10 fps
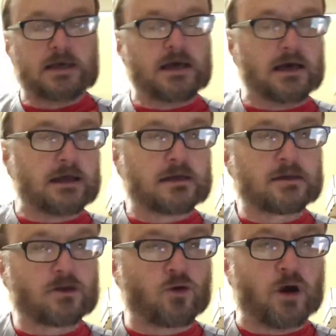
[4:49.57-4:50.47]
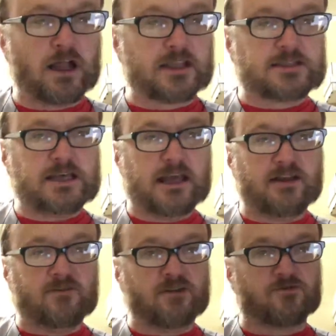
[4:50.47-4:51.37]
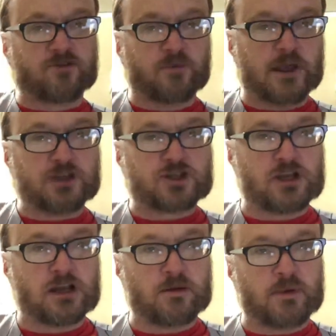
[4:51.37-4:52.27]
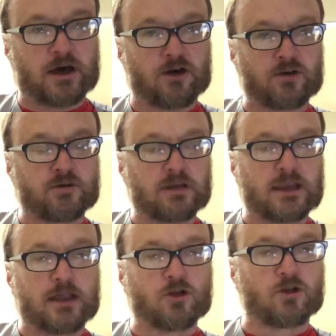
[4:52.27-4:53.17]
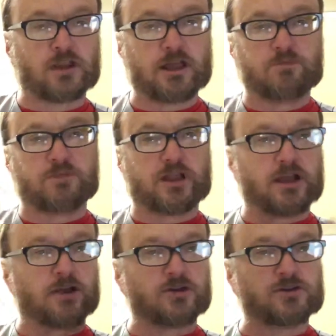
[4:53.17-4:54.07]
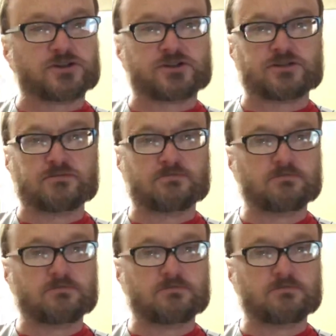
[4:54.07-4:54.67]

uh, qualitative information about Negro League players